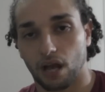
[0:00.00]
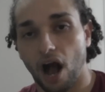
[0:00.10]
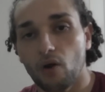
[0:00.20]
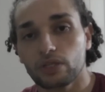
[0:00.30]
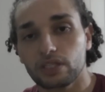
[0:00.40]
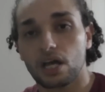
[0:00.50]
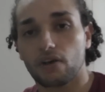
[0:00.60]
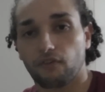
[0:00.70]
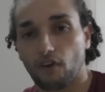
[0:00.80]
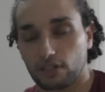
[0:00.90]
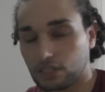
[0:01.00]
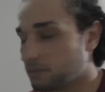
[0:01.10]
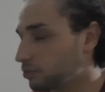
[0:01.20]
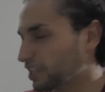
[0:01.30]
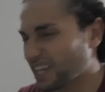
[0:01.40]
how is that fight
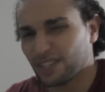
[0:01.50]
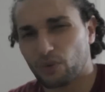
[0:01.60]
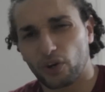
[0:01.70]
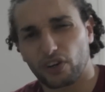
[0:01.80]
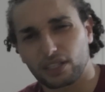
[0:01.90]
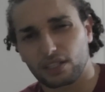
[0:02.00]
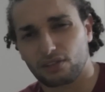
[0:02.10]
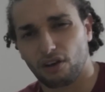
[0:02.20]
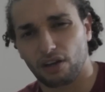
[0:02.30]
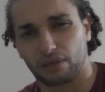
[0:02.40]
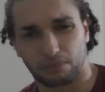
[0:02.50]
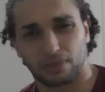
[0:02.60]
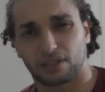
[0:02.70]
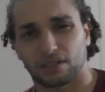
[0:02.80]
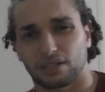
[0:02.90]
someone anywhere, anytime?